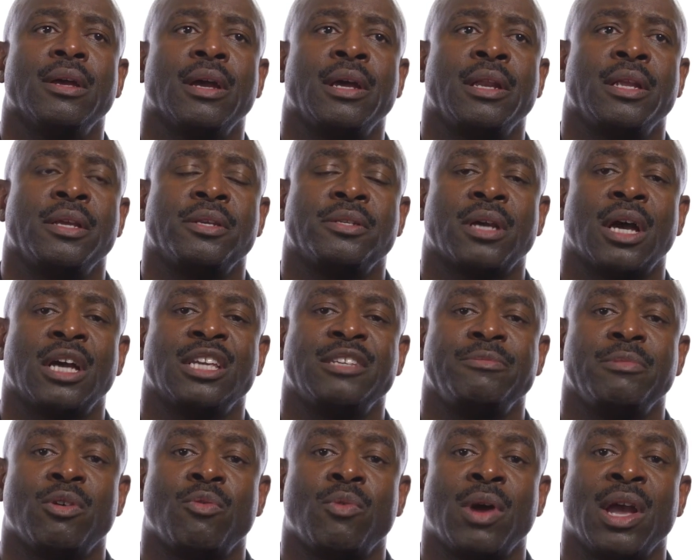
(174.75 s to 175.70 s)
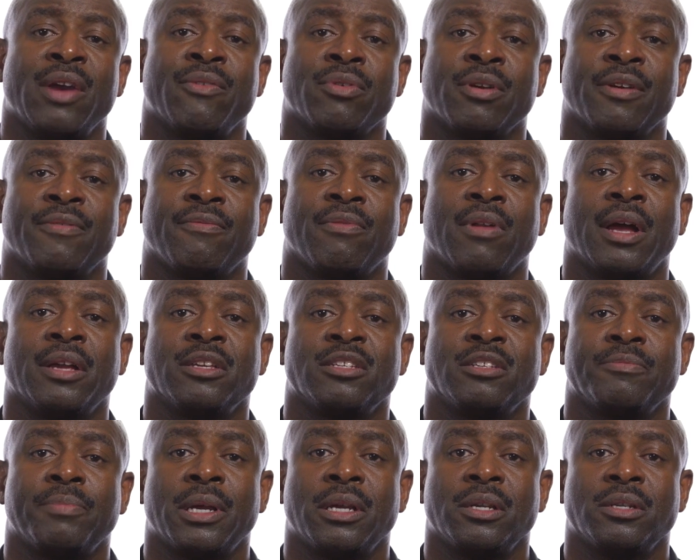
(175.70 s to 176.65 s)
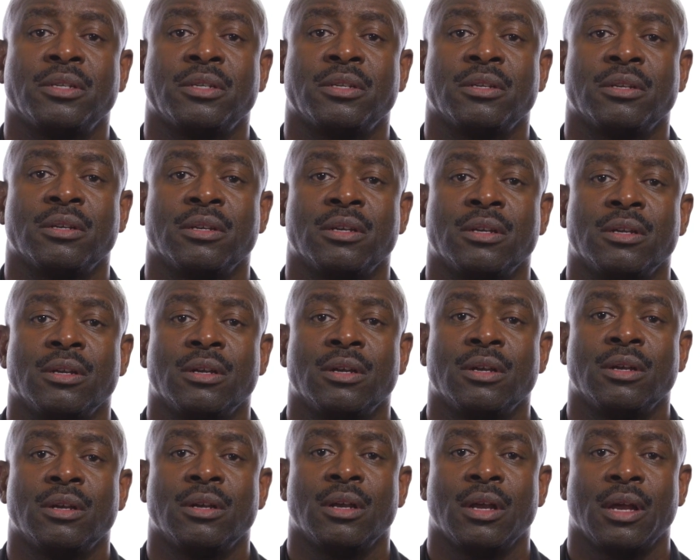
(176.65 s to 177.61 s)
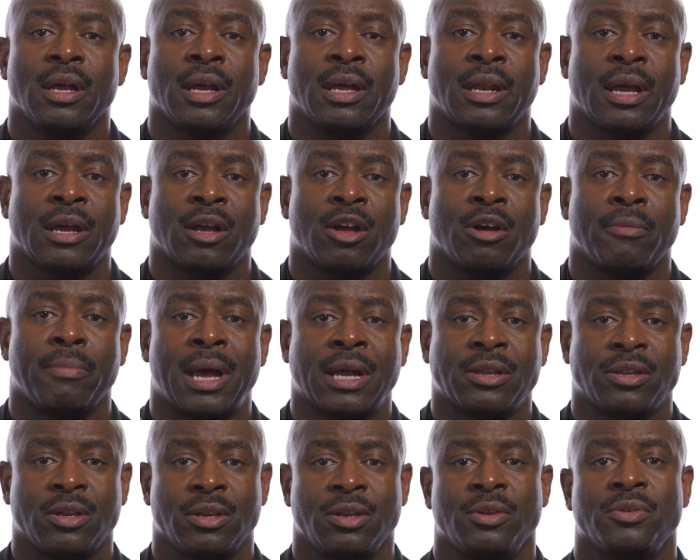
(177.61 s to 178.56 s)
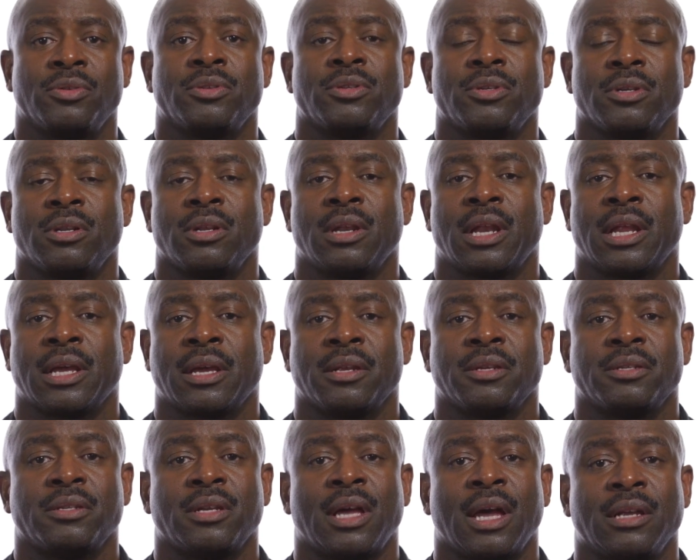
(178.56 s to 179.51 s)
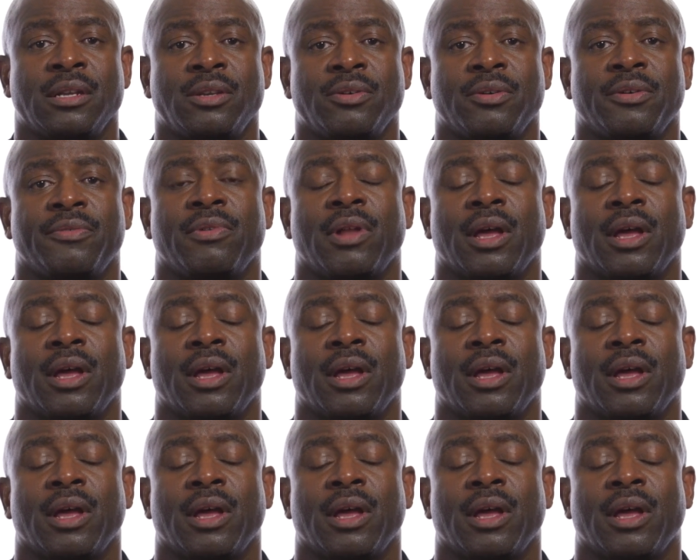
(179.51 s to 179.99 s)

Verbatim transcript: and he signs me a waiver to fly in space. And I go back to Houston and I get assigned to a